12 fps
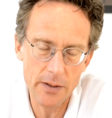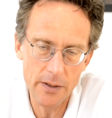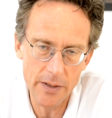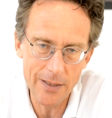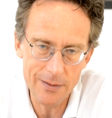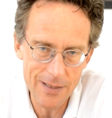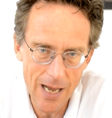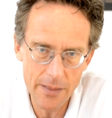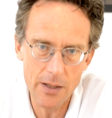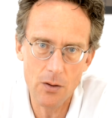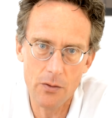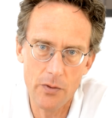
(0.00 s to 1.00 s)
there's
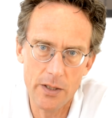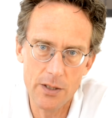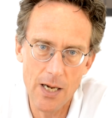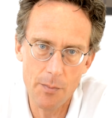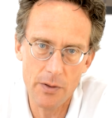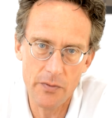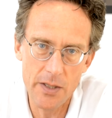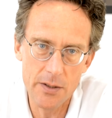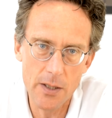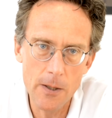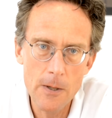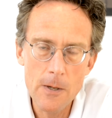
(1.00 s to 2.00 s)
nothing on retirement
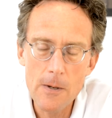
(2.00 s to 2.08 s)
visa.